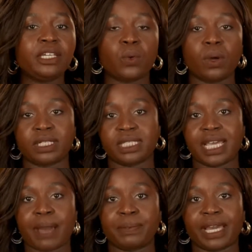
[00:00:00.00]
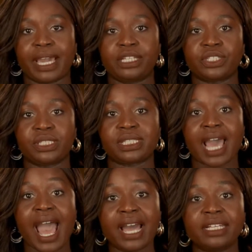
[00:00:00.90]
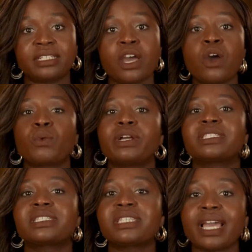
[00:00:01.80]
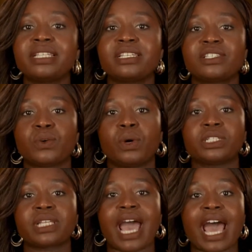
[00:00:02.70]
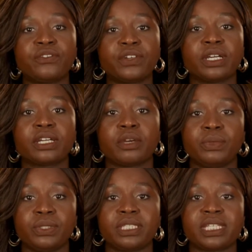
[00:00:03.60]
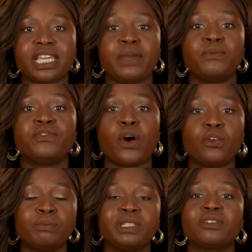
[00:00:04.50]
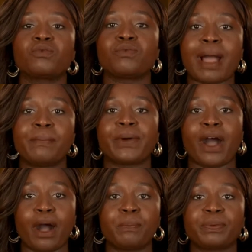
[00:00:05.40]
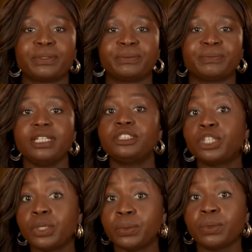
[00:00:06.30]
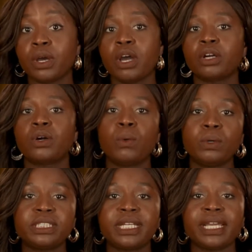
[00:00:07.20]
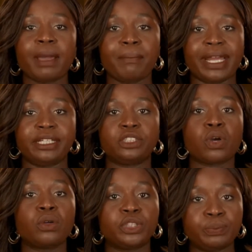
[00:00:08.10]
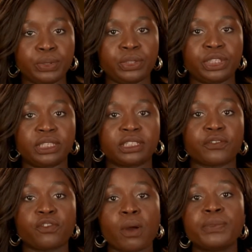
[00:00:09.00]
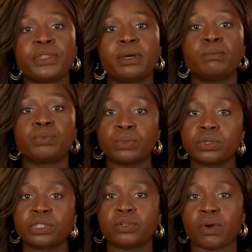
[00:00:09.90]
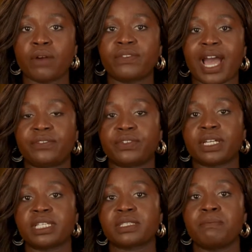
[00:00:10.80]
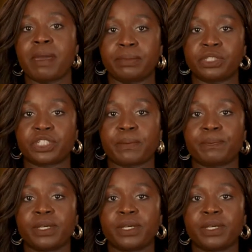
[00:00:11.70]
quality applications, and we're excited to watch the advocate community involvement ramp up. 2. Coordinate and manage contributions from the broader Graph Advocates membership.